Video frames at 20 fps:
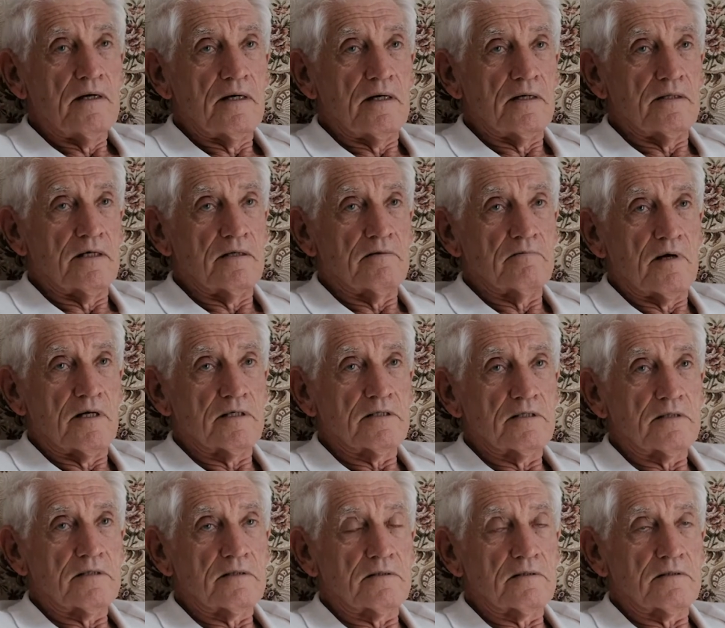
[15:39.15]
And then
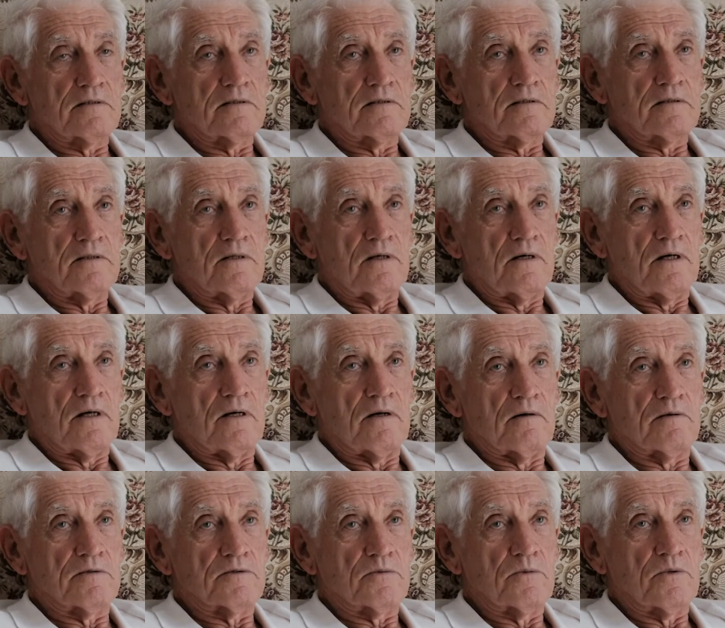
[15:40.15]
one guy I
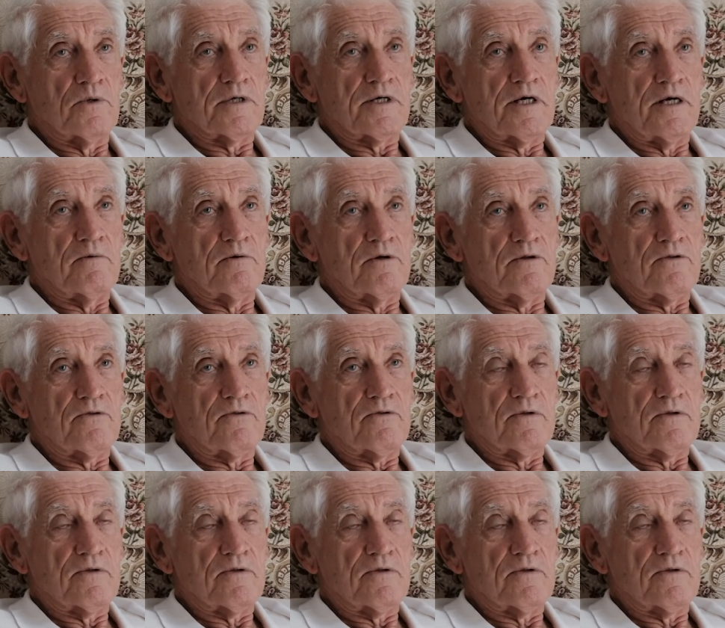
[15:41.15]
was working with,